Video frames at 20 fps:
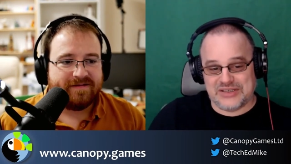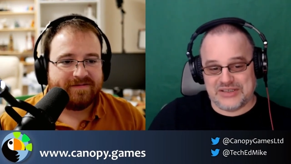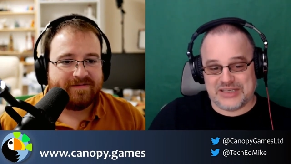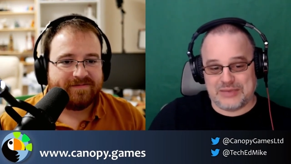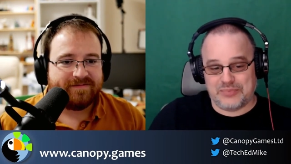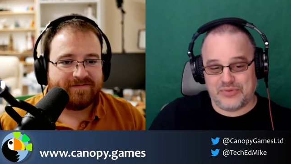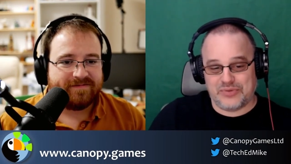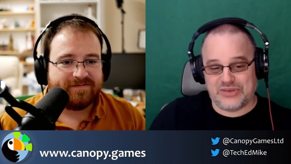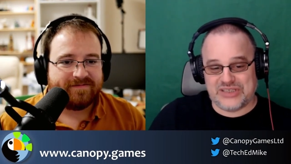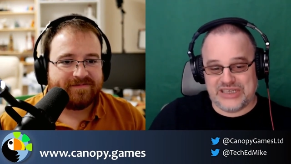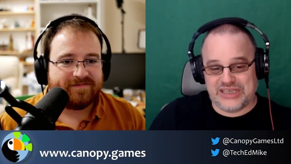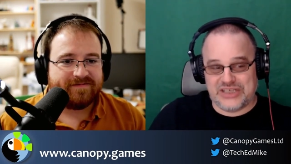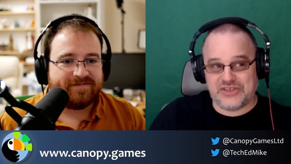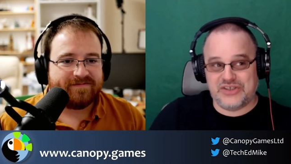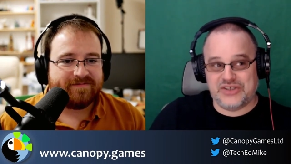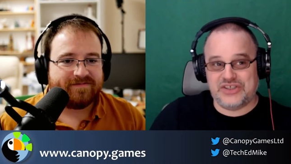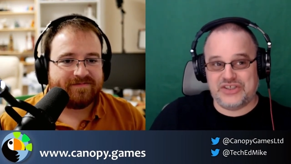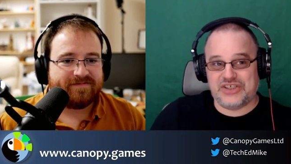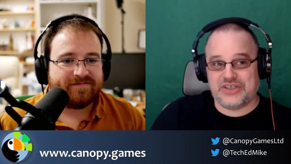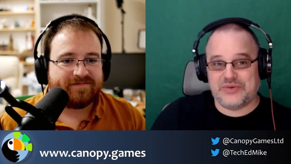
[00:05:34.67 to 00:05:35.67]
Speaker 1: out procedurally
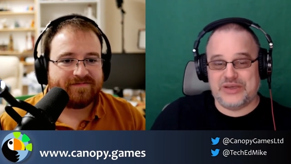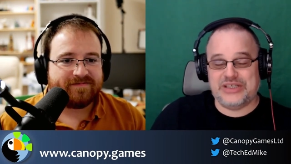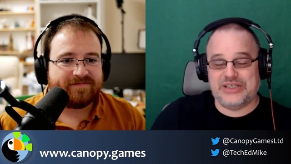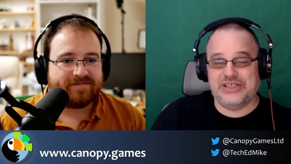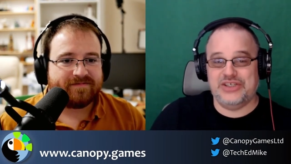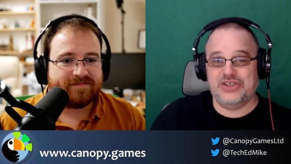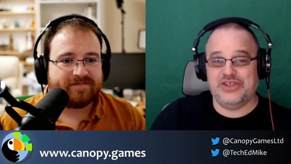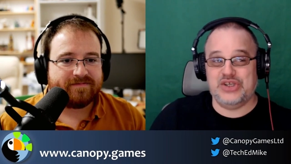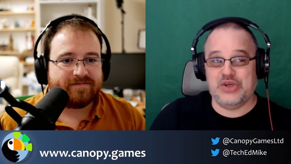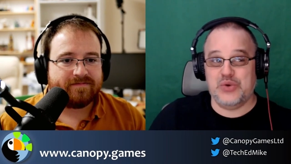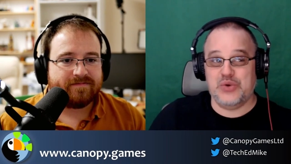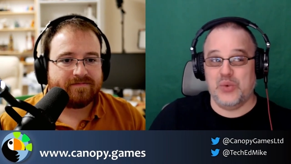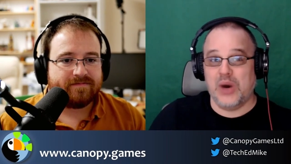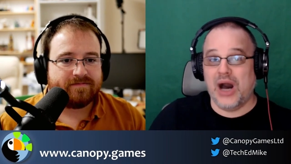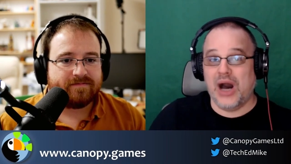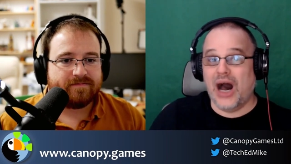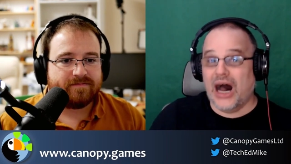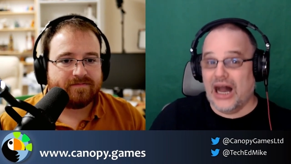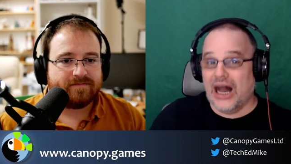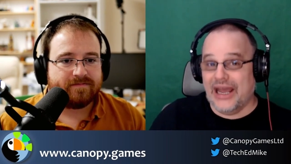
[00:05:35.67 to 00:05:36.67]
generated
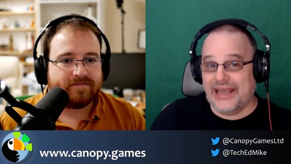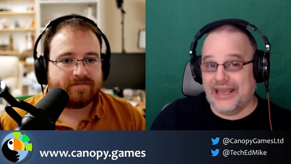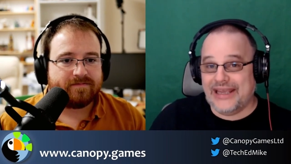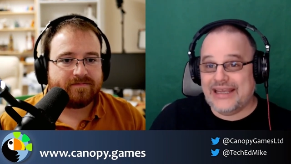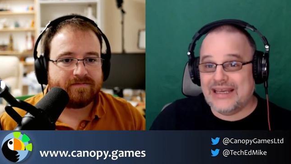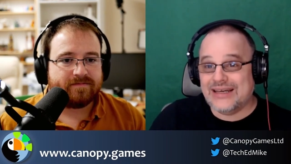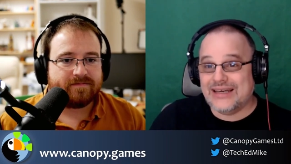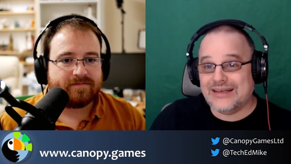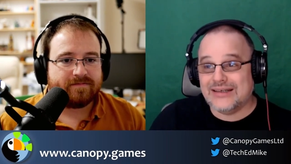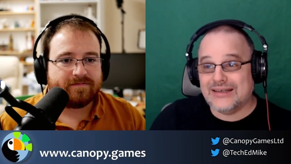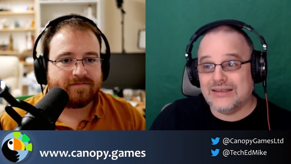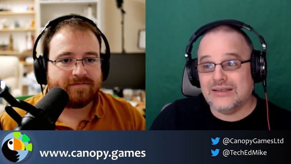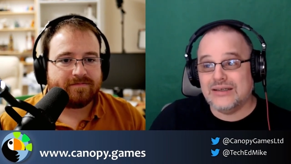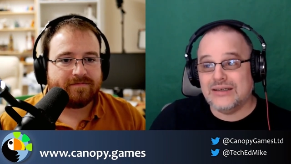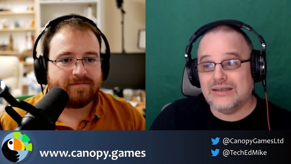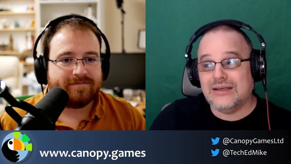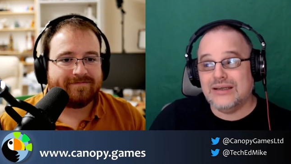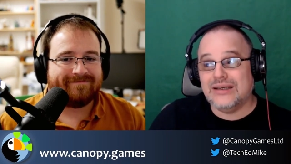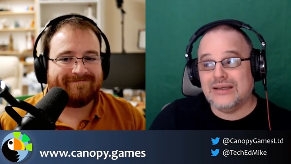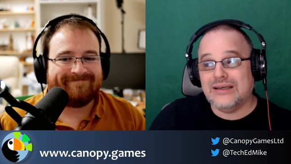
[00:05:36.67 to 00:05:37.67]
UI
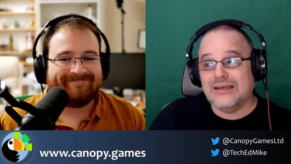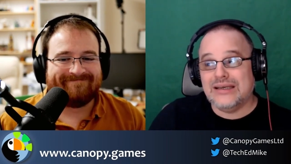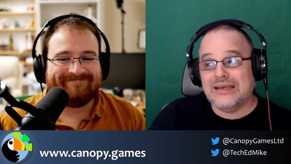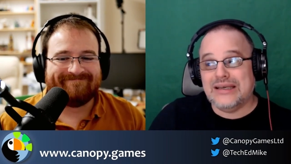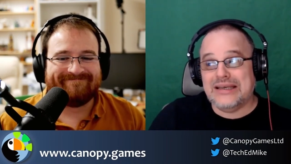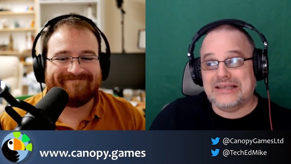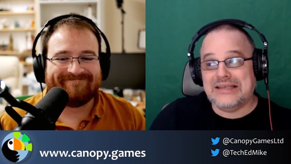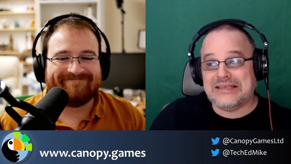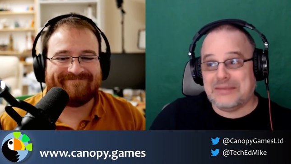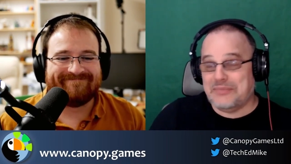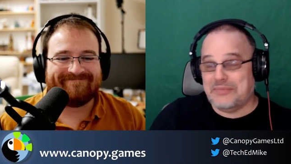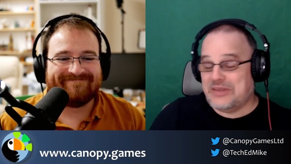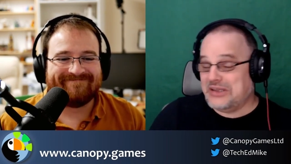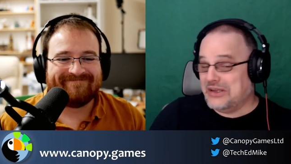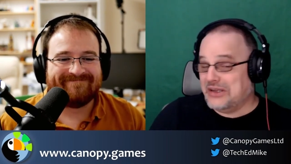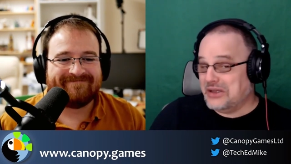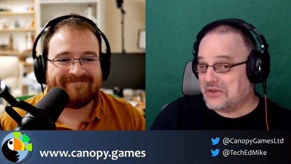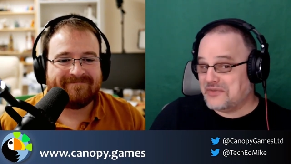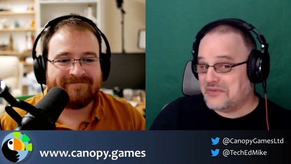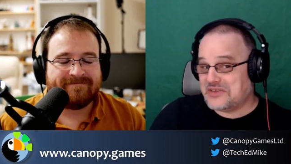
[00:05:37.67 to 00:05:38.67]
is something
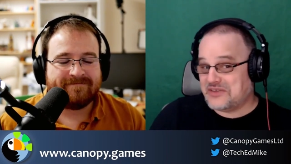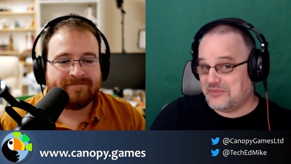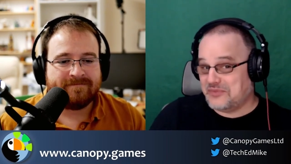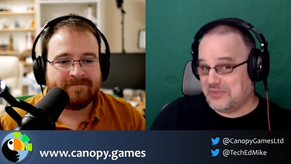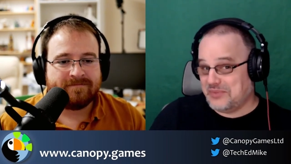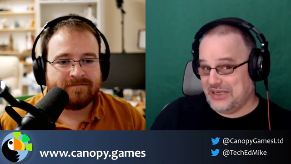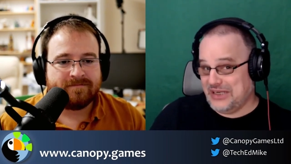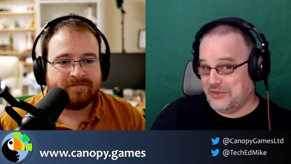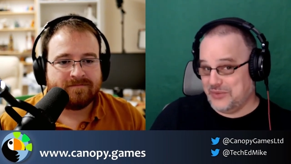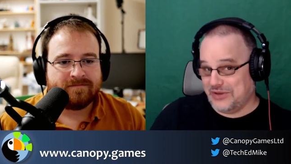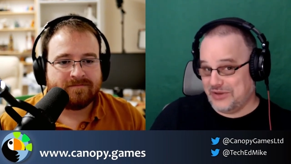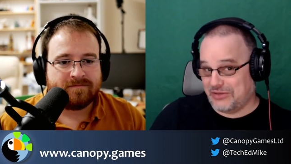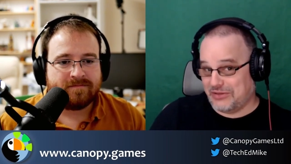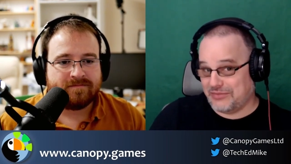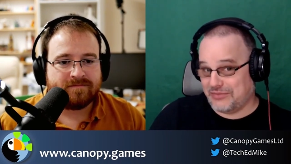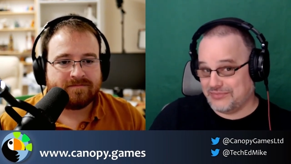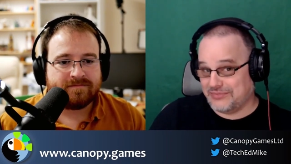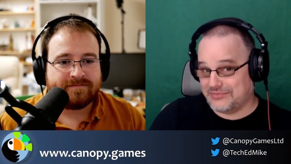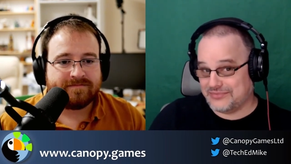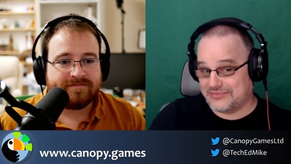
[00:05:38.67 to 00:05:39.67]
neither of us have played with.
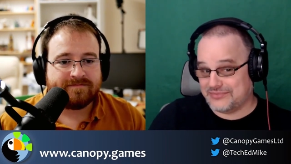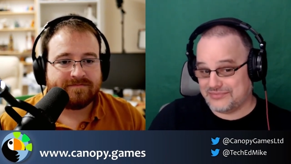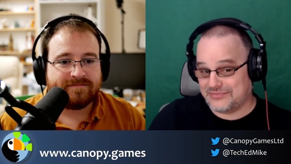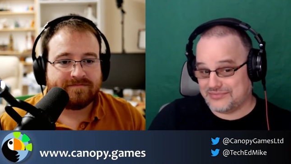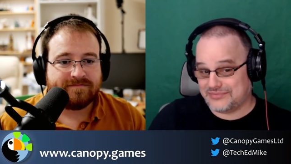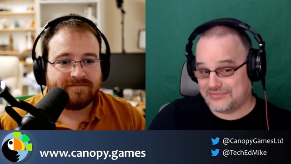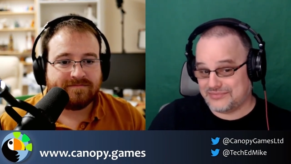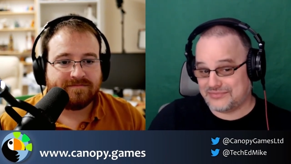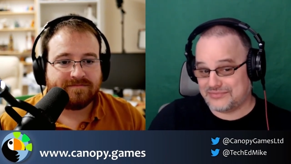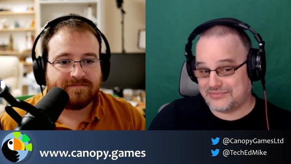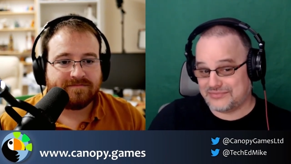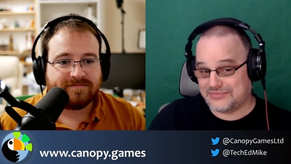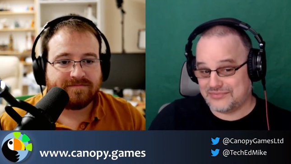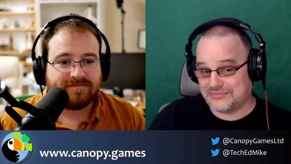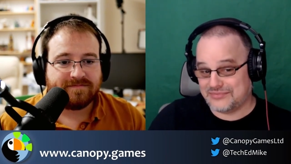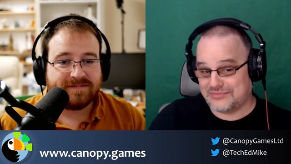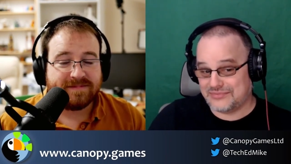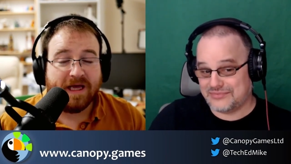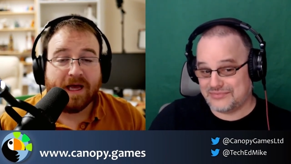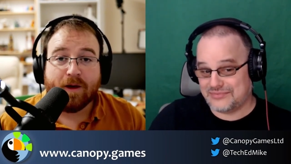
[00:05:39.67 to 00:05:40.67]

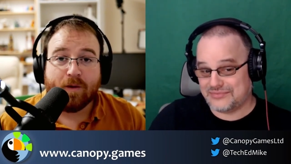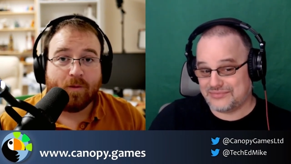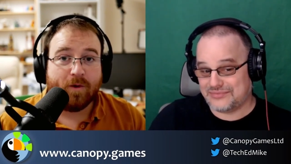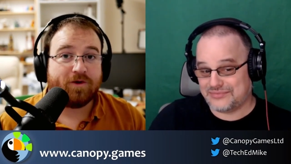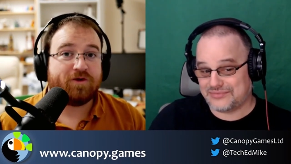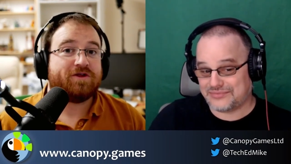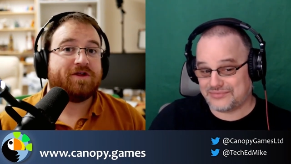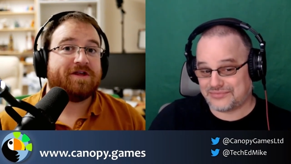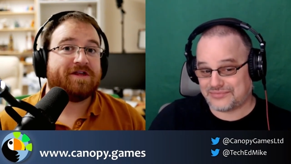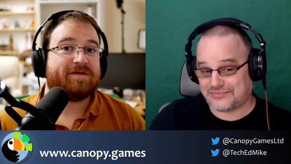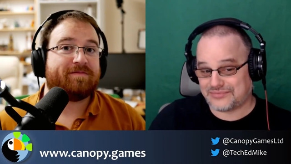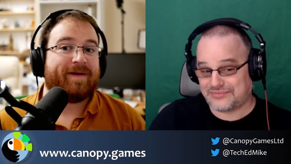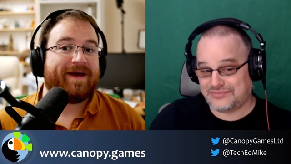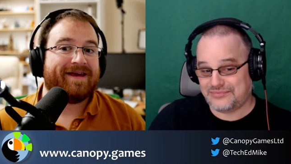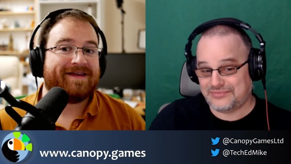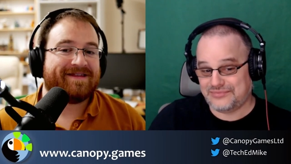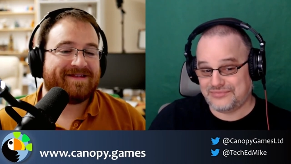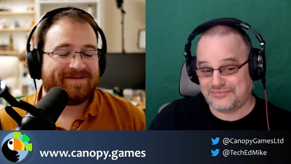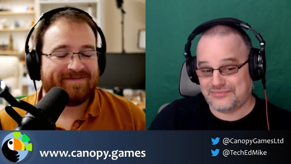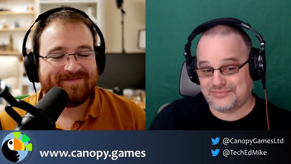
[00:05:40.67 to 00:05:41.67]
Speaker 2: Watch this
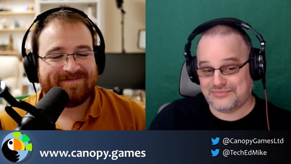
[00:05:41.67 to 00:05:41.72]
space.